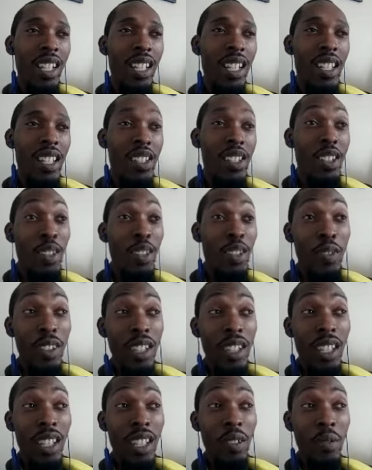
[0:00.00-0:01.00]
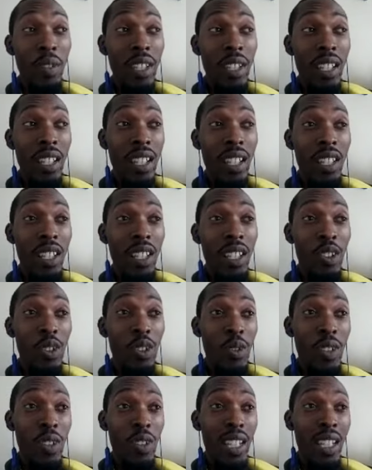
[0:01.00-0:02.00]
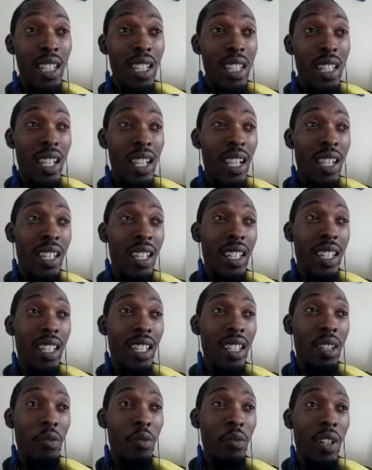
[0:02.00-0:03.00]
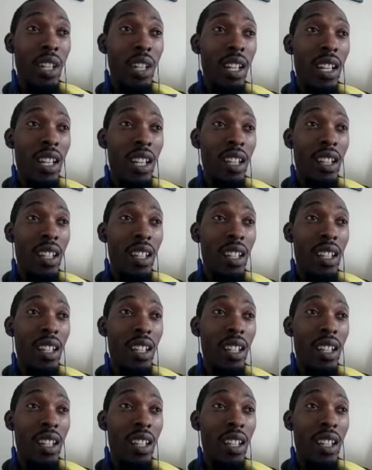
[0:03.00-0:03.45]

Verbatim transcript: discovered that we enjoyed designing and whatnot.